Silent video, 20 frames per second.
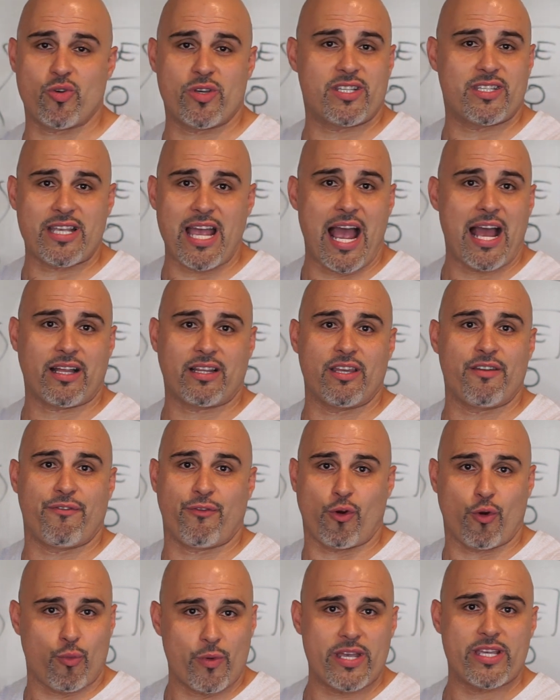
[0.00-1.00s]
exactly
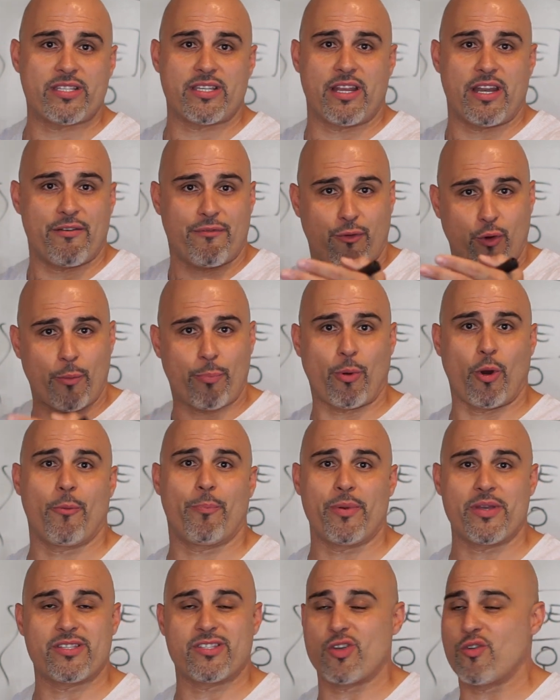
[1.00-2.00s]
for a reason and for a
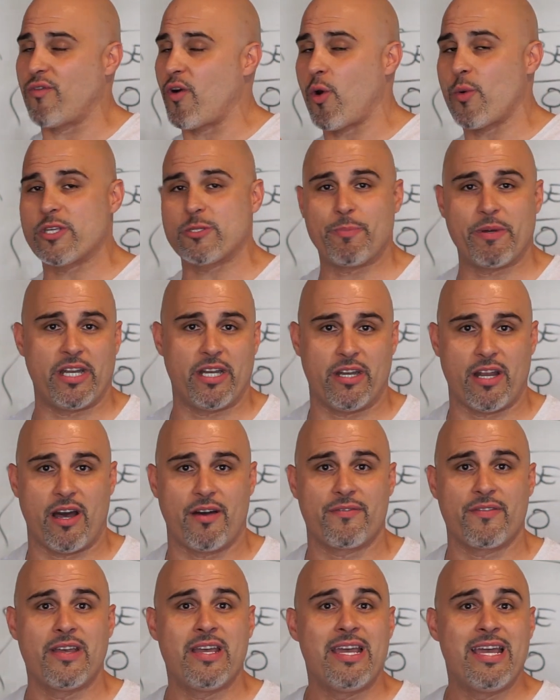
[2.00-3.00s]
purpose. You've always been
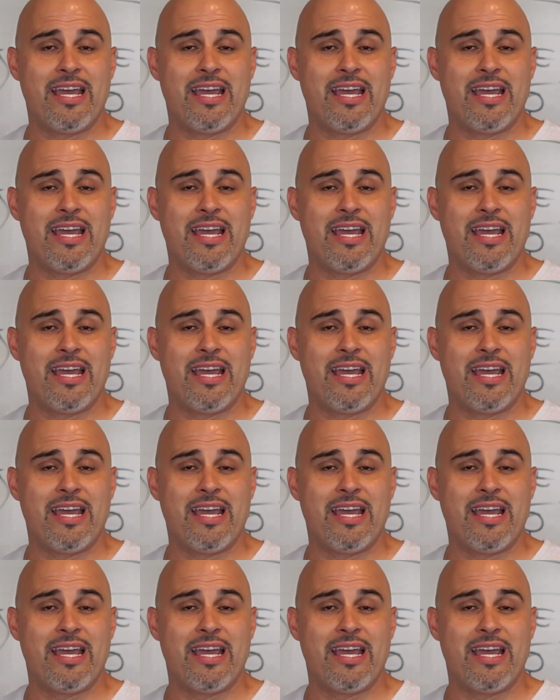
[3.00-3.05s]
enough.